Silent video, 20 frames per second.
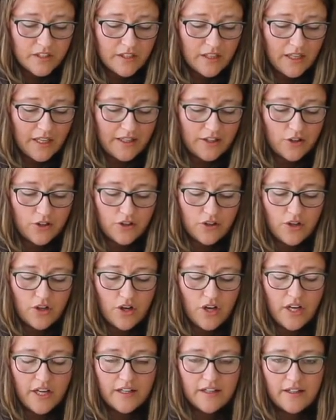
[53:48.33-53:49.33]
I could
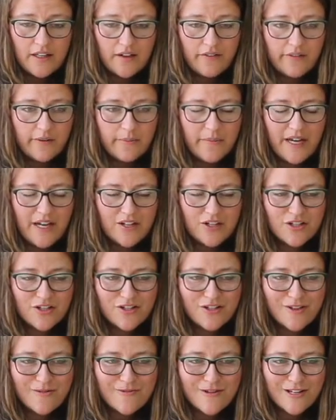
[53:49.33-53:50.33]
not have
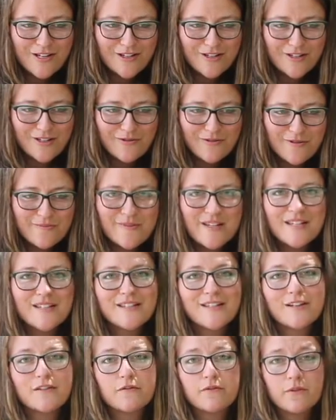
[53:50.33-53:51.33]
imagined something so
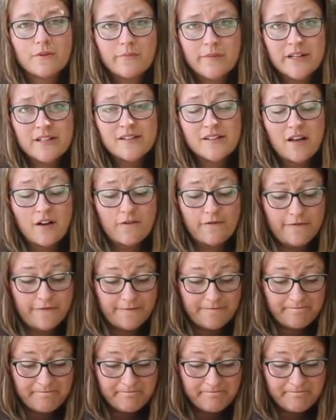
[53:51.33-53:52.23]
amazing for myself.